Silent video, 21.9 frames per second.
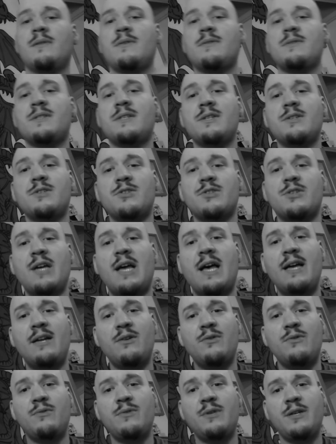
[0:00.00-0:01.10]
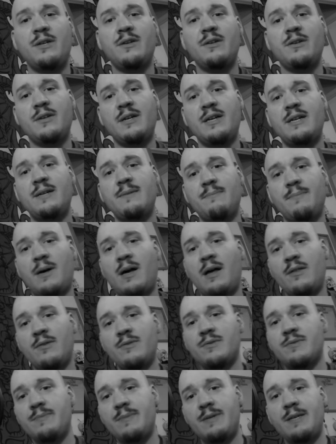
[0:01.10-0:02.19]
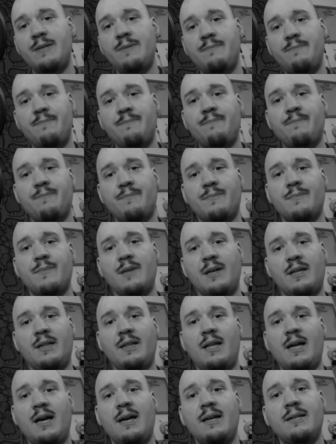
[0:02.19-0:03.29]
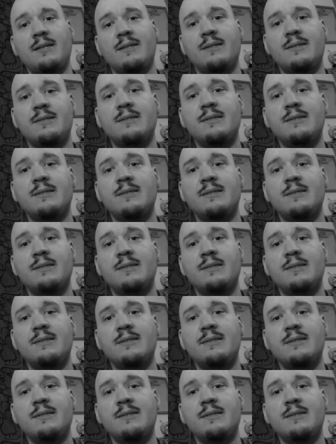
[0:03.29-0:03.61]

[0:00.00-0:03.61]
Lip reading: There's this shadow here, and it bothers me a lot.